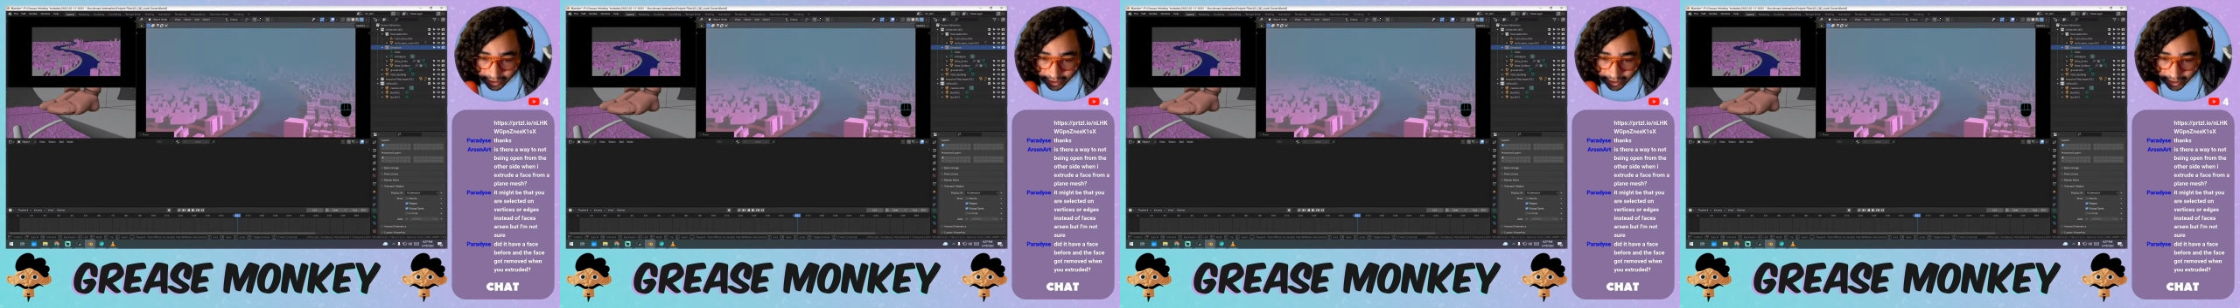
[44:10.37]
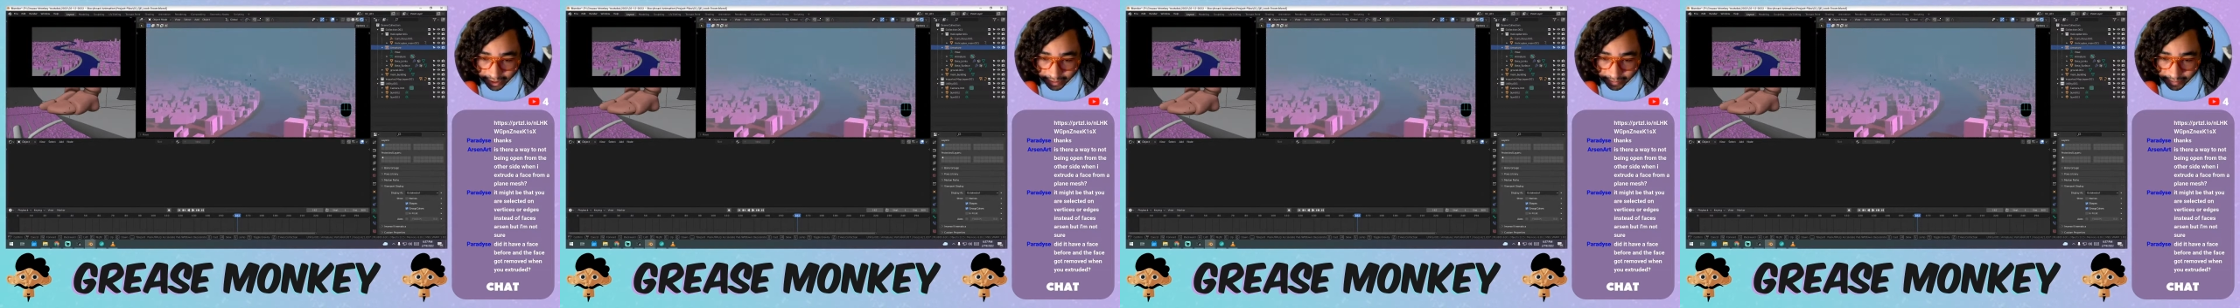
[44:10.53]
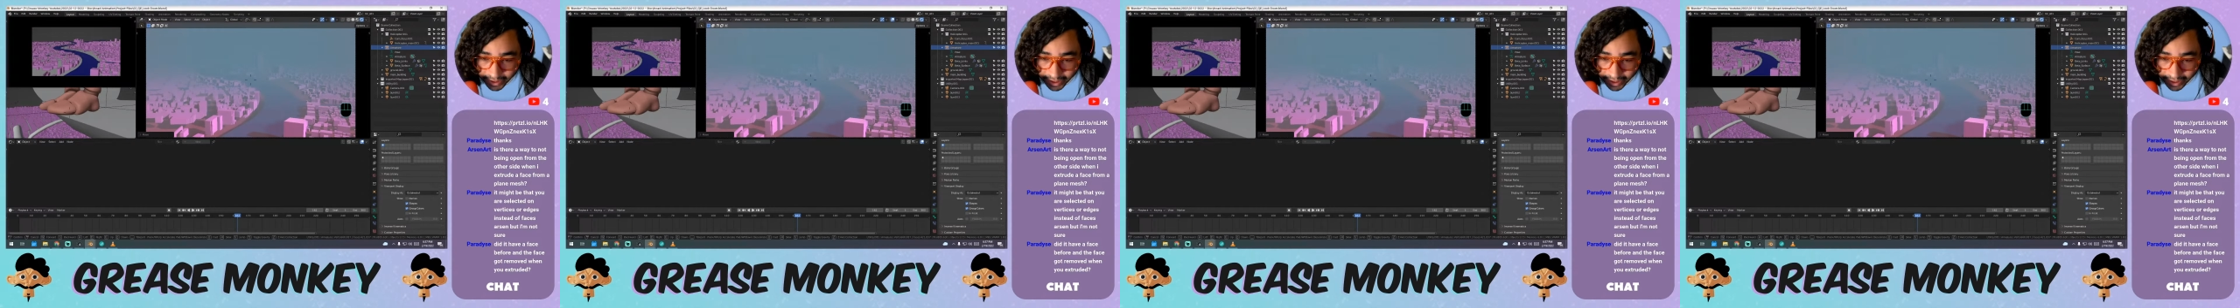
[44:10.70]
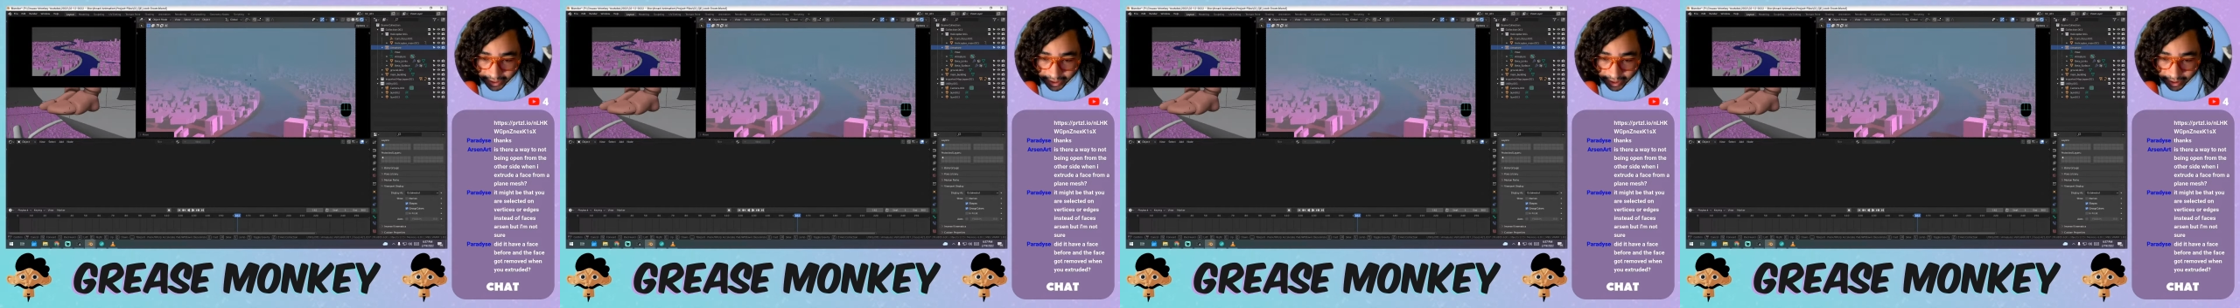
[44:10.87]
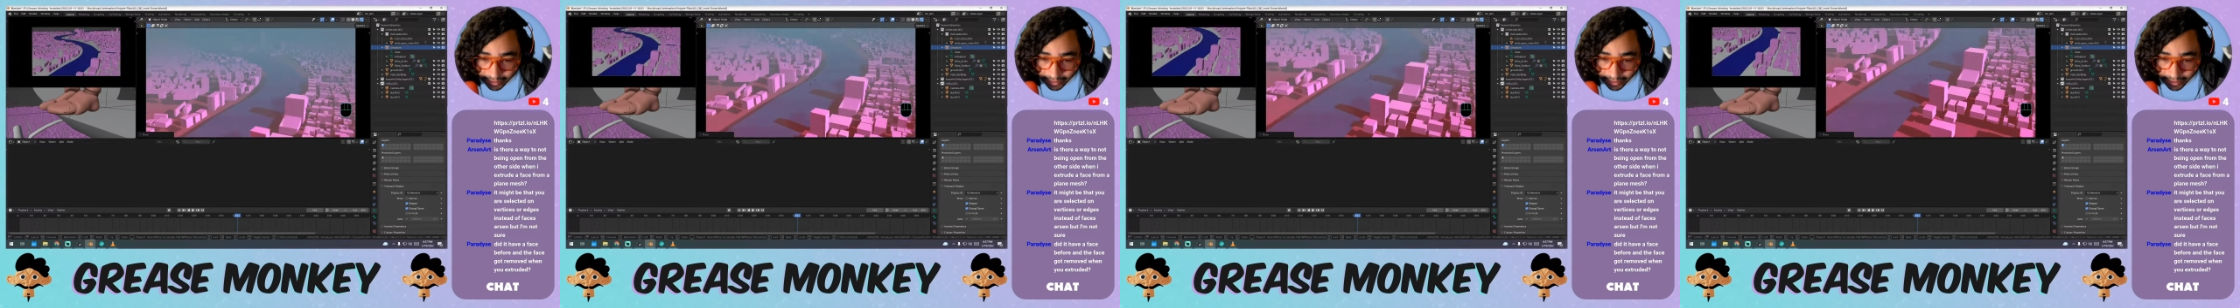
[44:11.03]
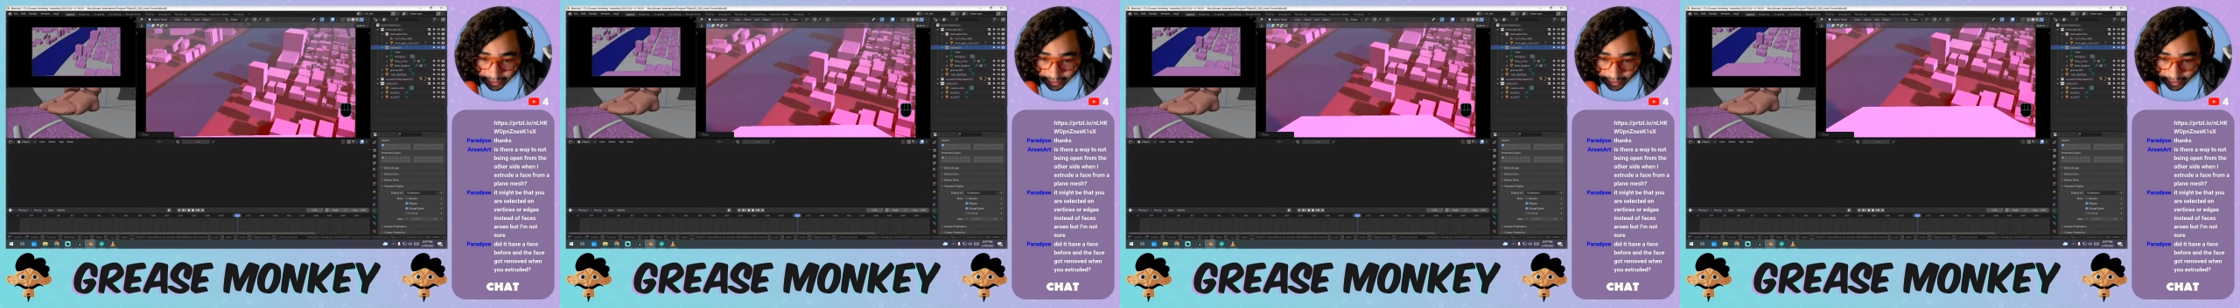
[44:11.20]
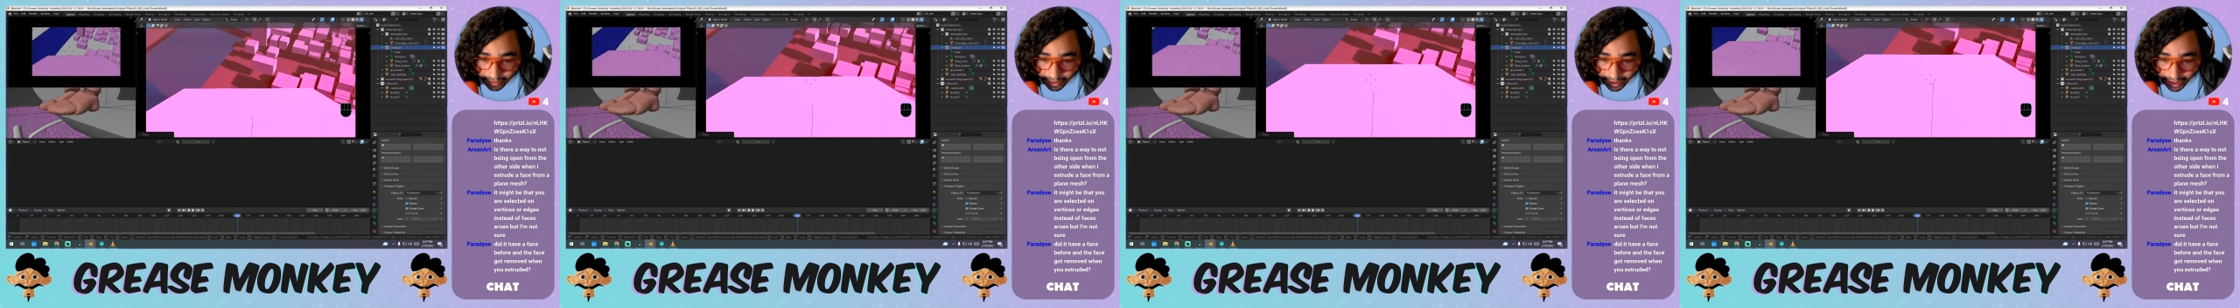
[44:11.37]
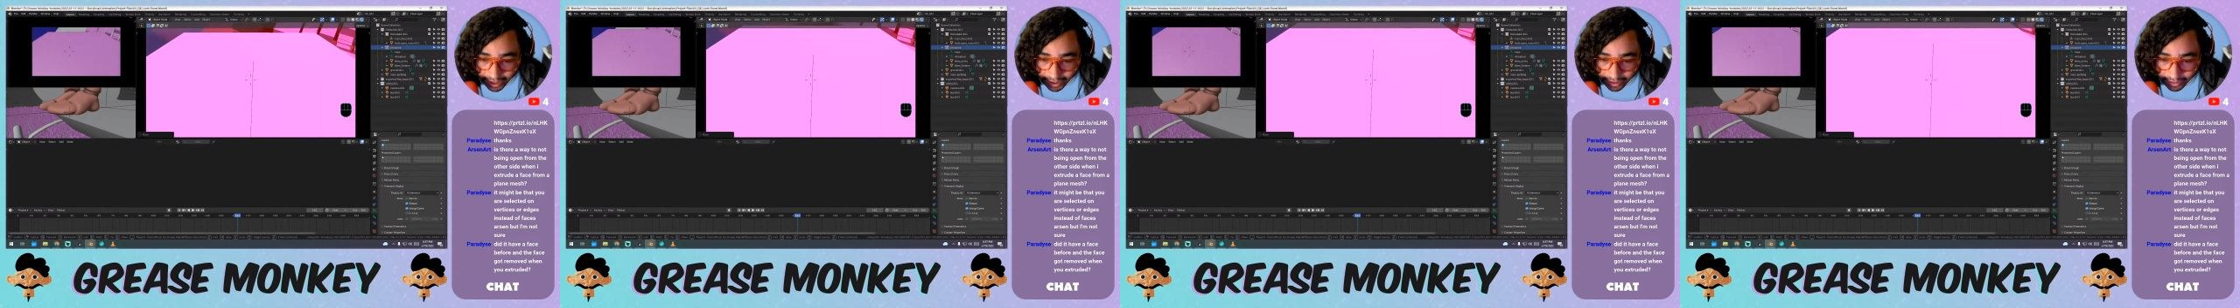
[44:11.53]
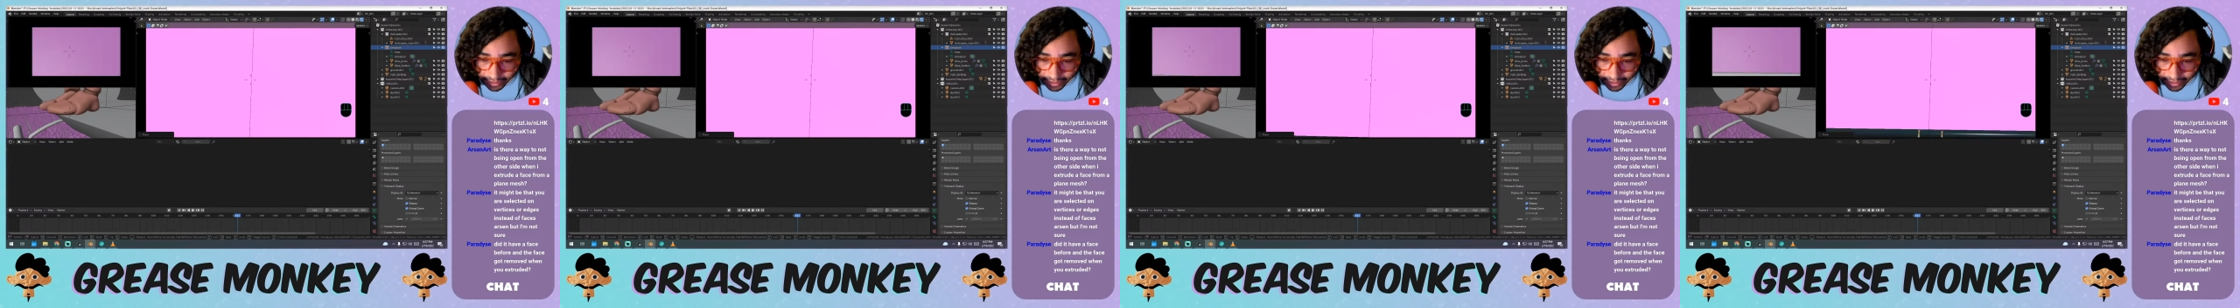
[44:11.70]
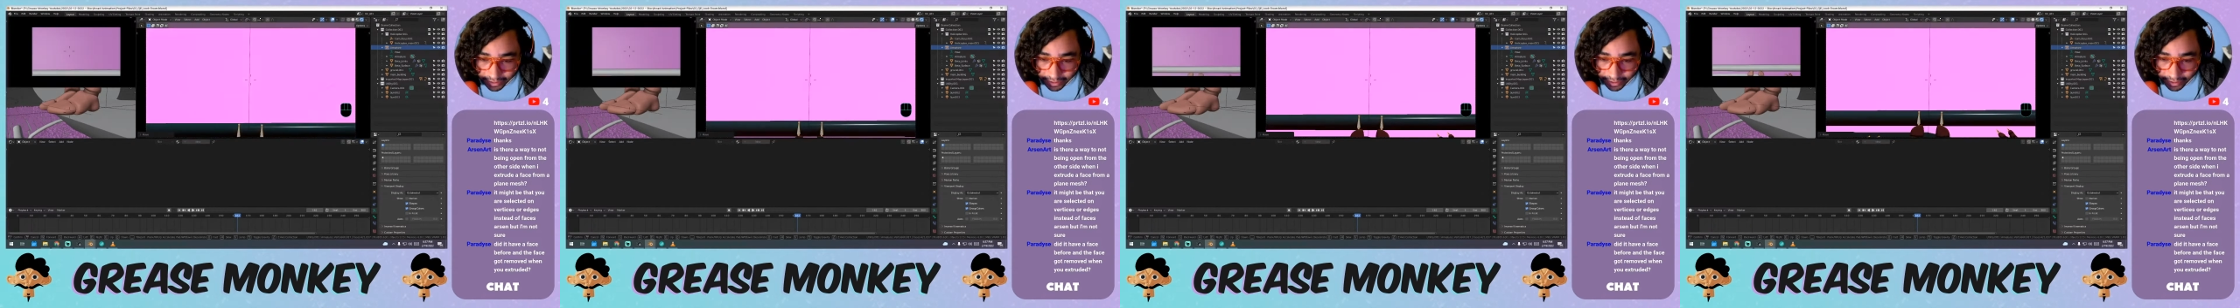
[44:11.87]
I'm hitting W. I don't